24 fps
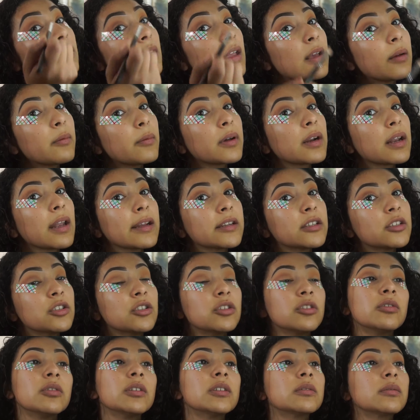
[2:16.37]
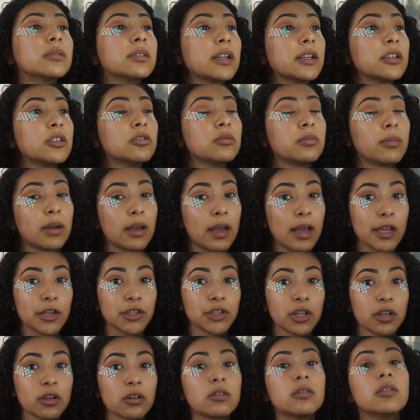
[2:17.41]
And what I like to do is when I do my
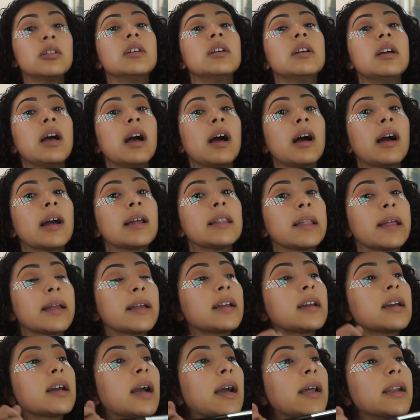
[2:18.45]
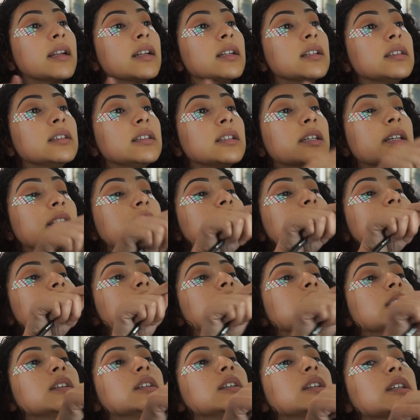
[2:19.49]
eyeshadow, I like kind of looking
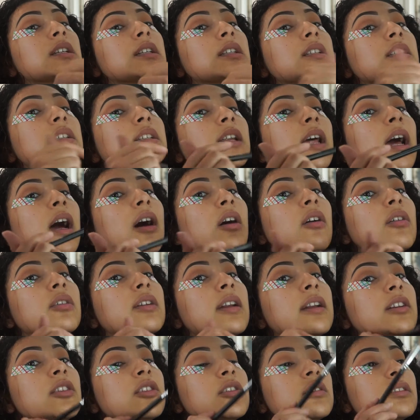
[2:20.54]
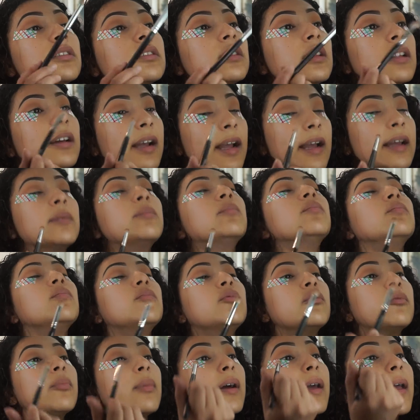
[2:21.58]
down, and like I
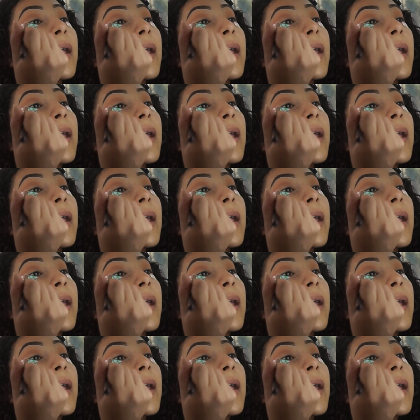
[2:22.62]
move my